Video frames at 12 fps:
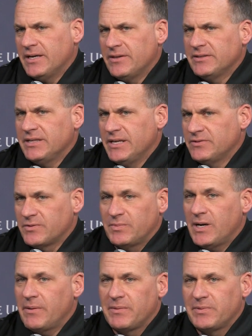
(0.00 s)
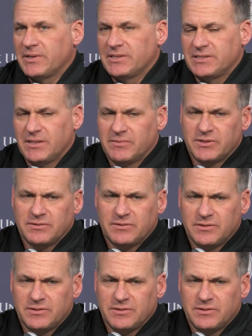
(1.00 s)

to other teams, we're probably pretty similar.